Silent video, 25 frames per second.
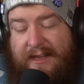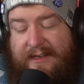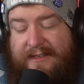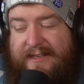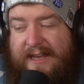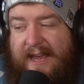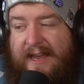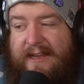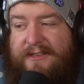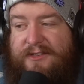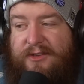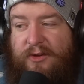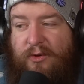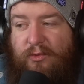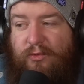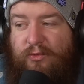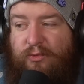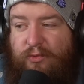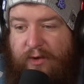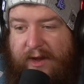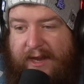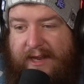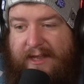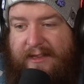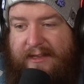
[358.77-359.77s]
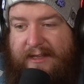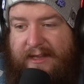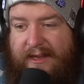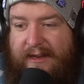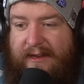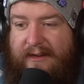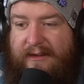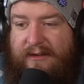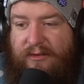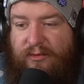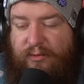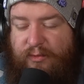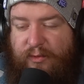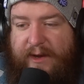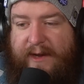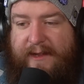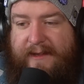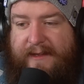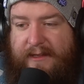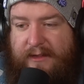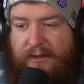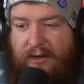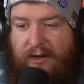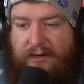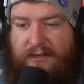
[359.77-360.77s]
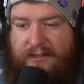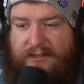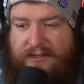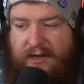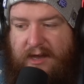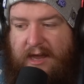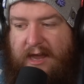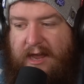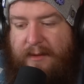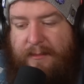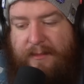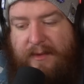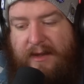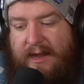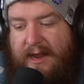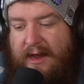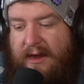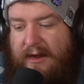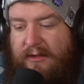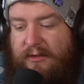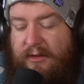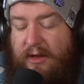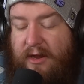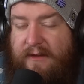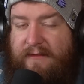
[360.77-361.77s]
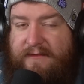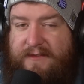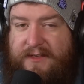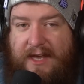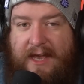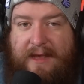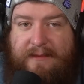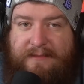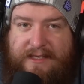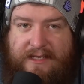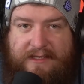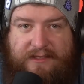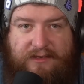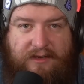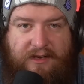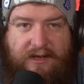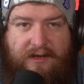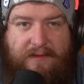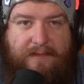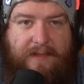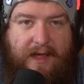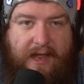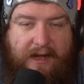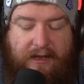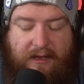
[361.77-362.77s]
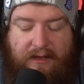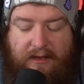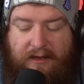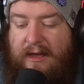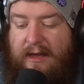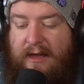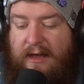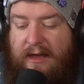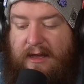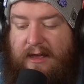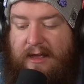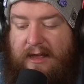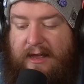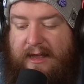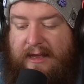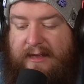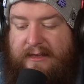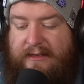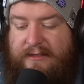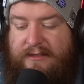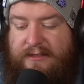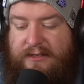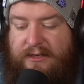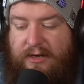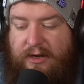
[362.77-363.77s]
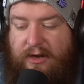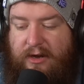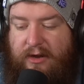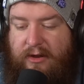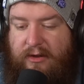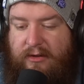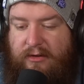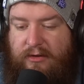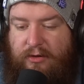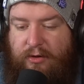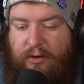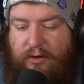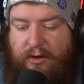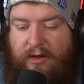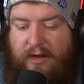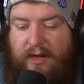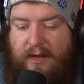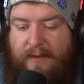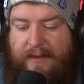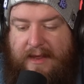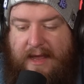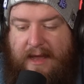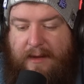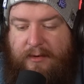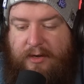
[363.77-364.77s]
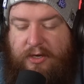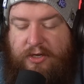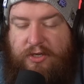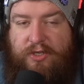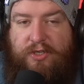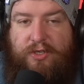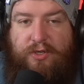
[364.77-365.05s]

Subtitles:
It takes a really, really long time. Now, a lot of times that's not going to matter, as you know, you're going to be able to